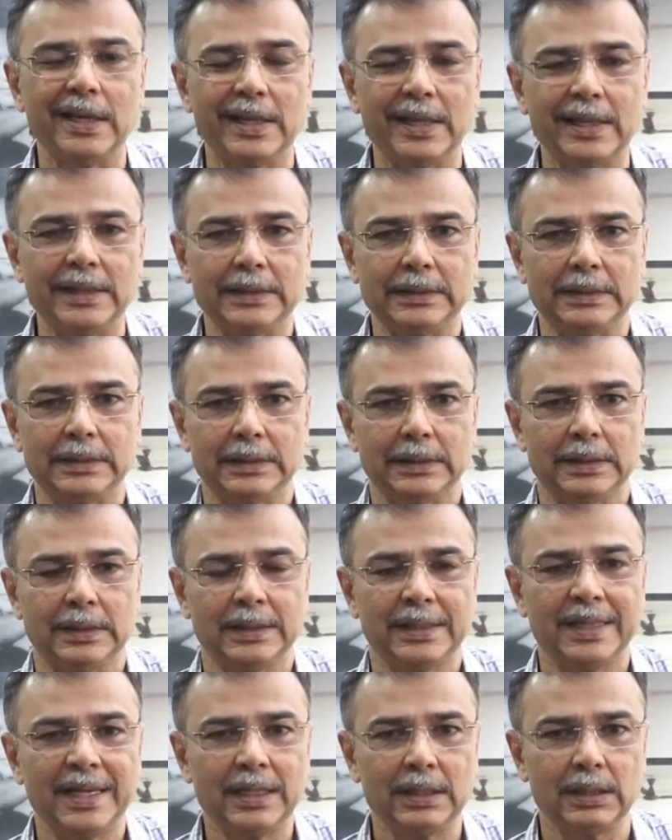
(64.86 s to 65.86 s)
Like
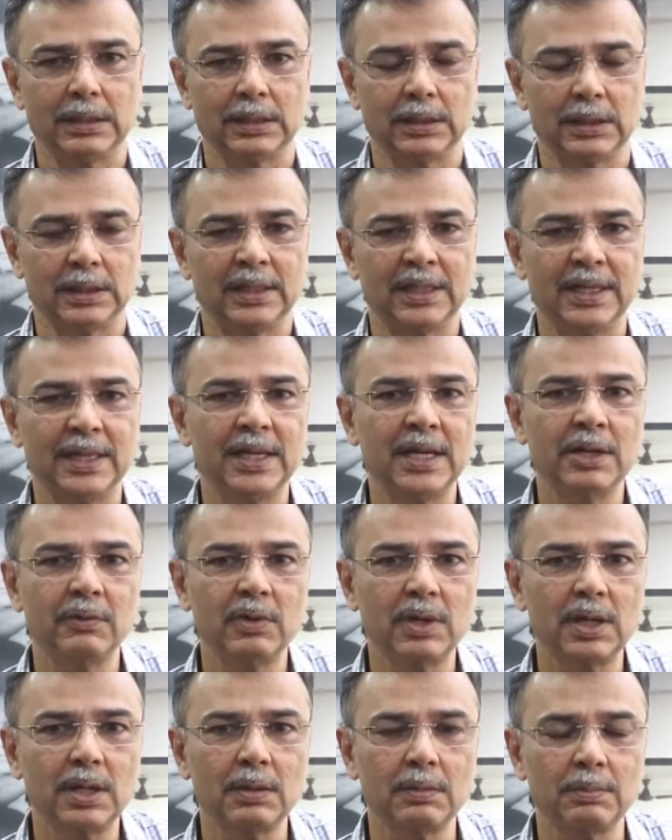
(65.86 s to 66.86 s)
that they
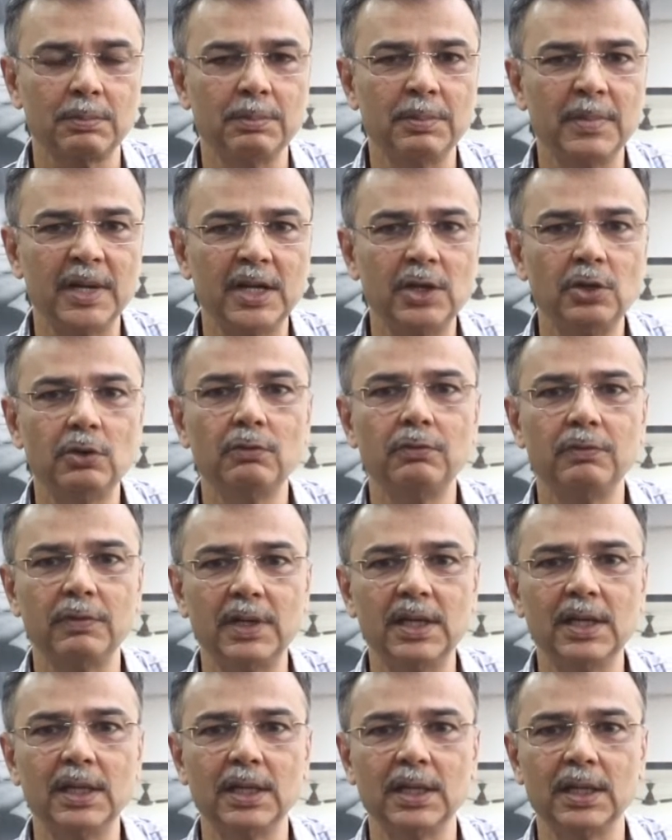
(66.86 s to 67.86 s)
never made you
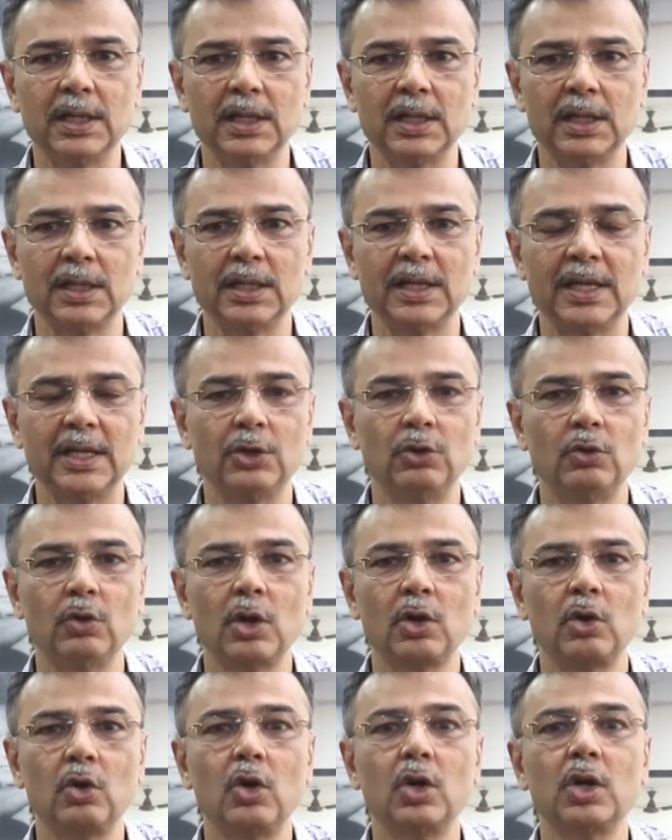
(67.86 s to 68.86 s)
feel like you
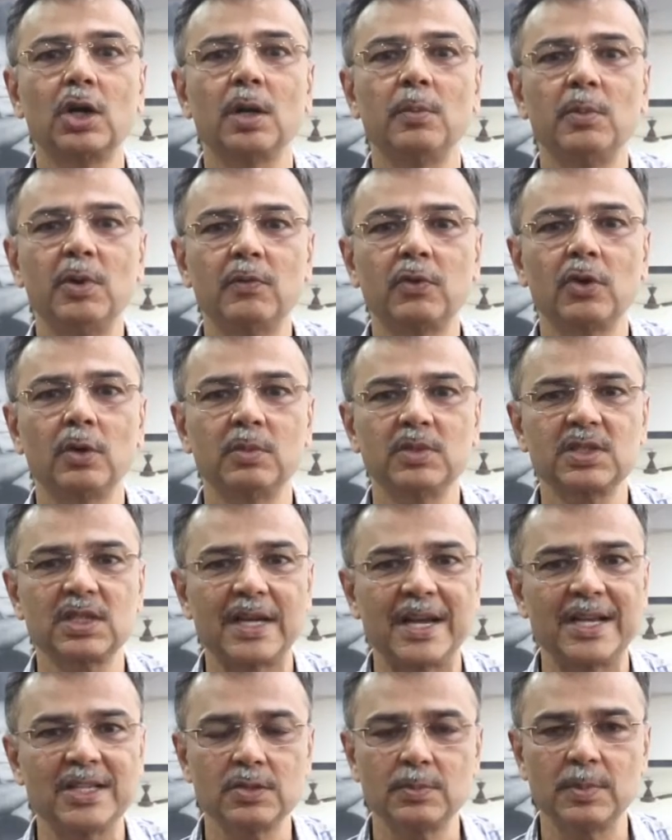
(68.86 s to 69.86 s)
are not coming from a
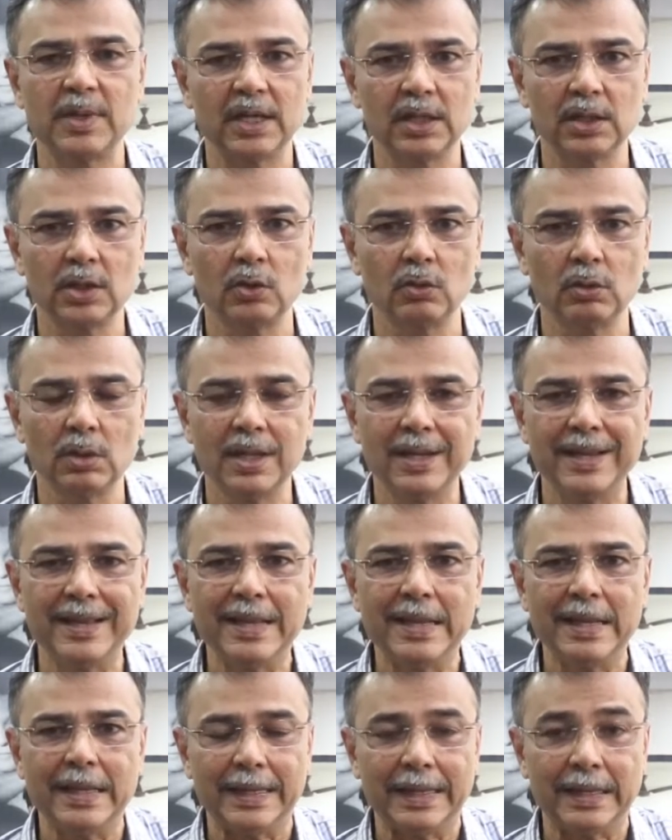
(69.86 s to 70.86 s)
science background.
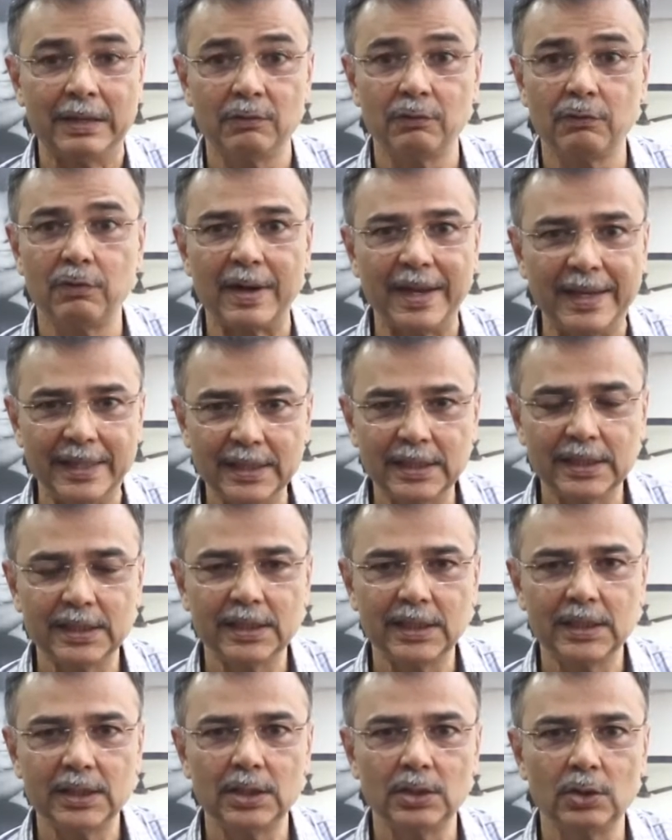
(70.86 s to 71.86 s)
And
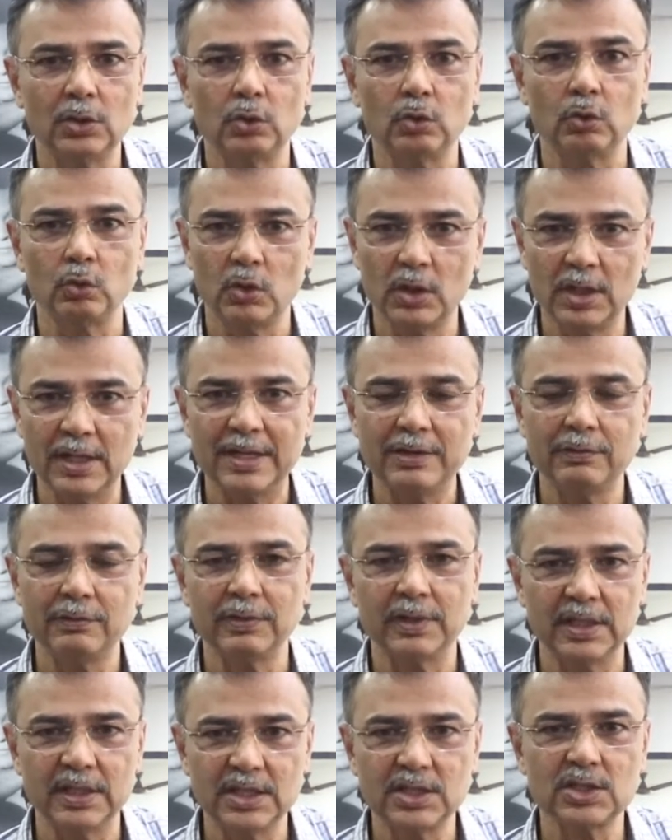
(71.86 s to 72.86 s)
finally, today I
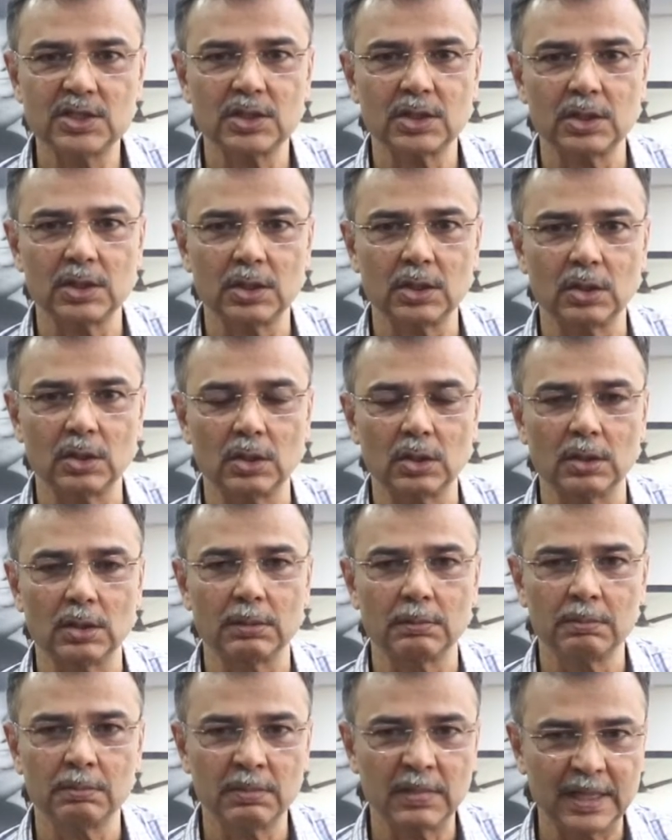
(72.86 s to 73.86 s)
finished
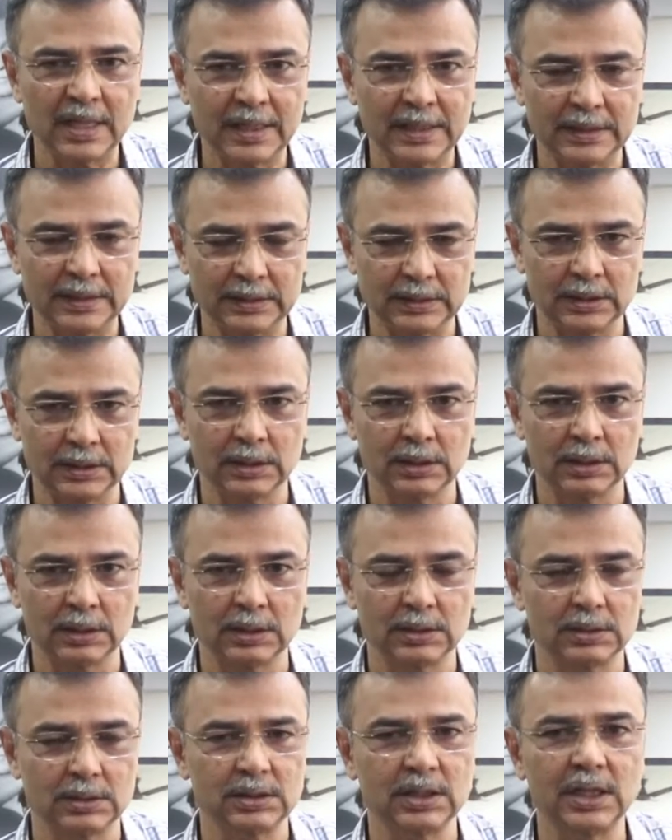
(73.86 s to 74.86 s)
my
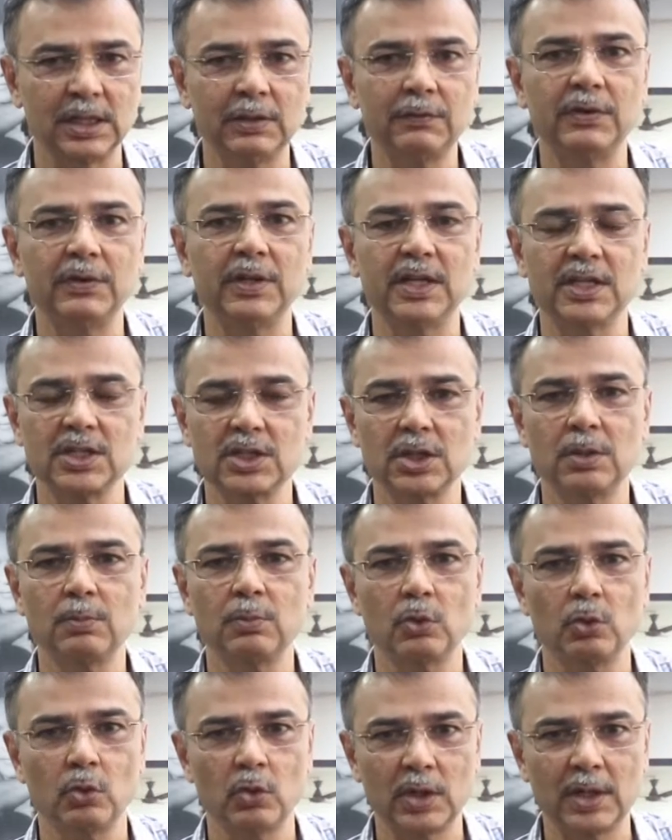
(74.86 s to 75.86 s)

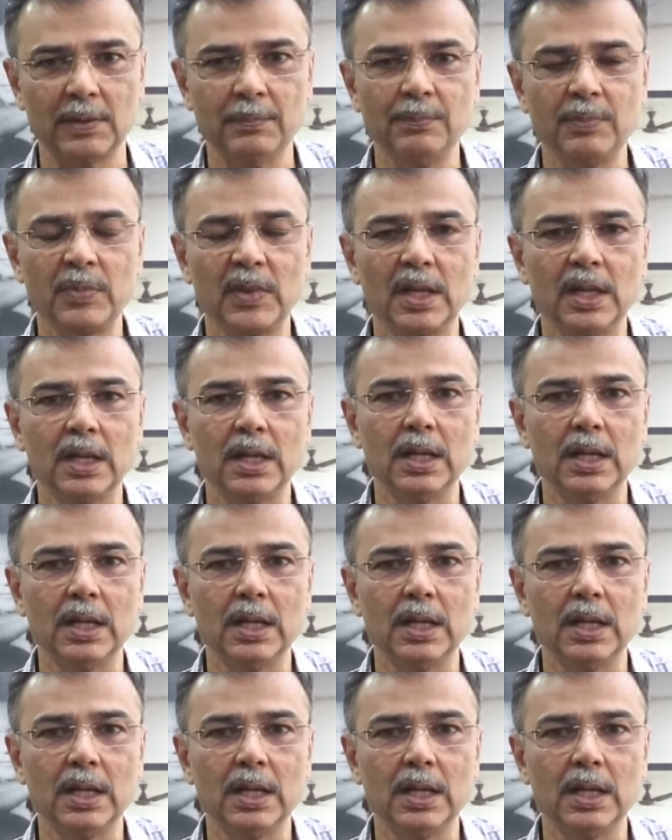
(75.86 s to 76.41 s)
certification program.